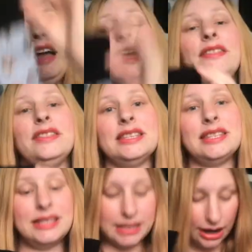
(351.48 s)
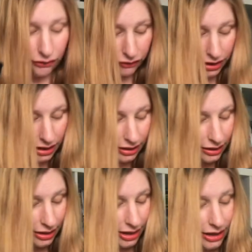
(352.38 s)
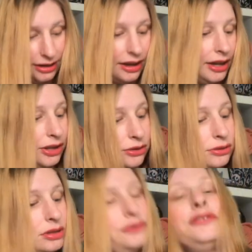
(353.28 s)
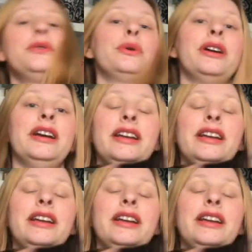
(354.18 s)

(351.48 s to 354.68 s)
And this is the outfit that I used for